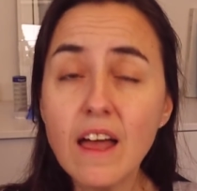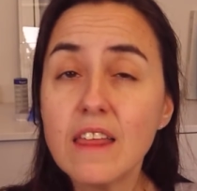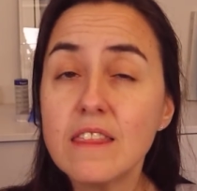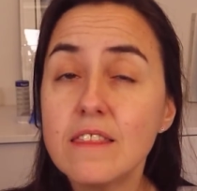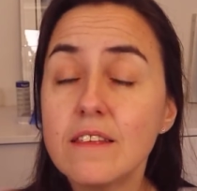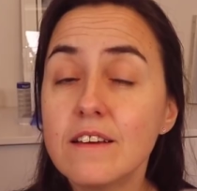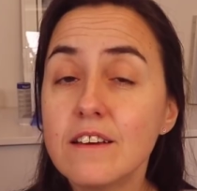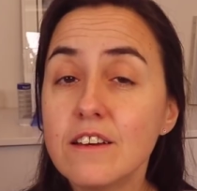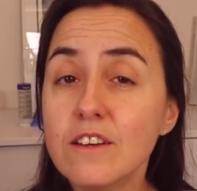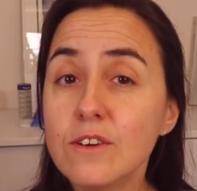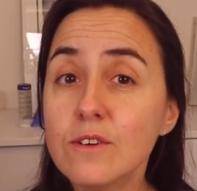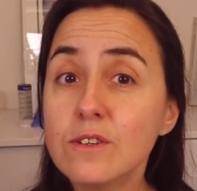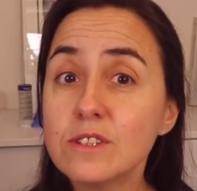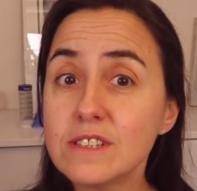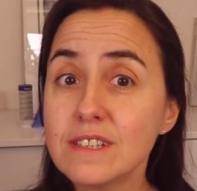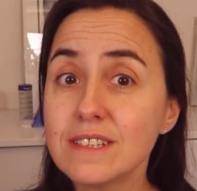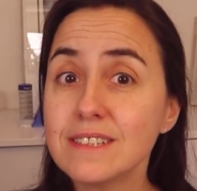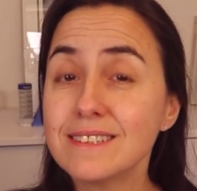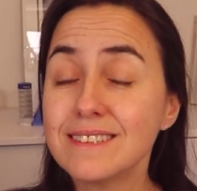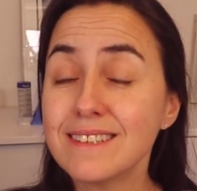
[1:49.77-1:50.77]
The
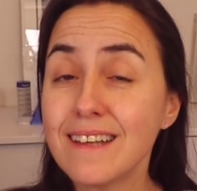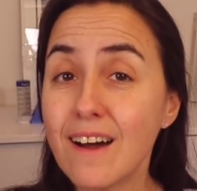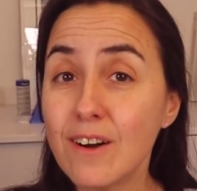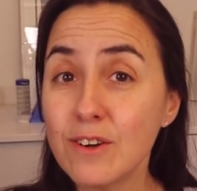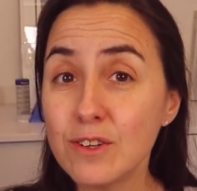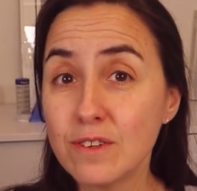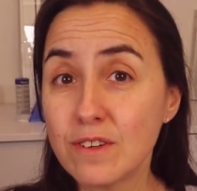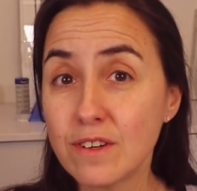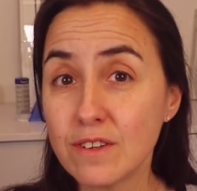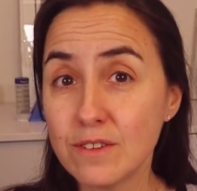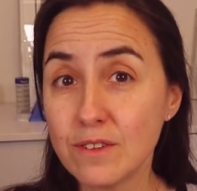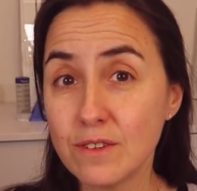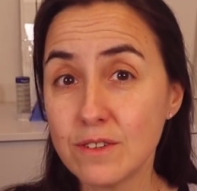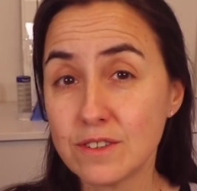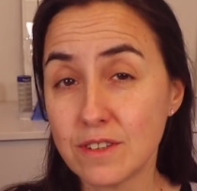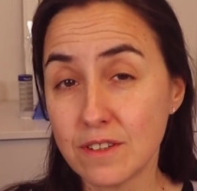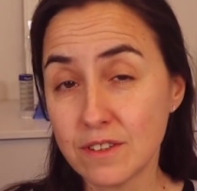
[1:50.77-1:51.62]
news is now you can use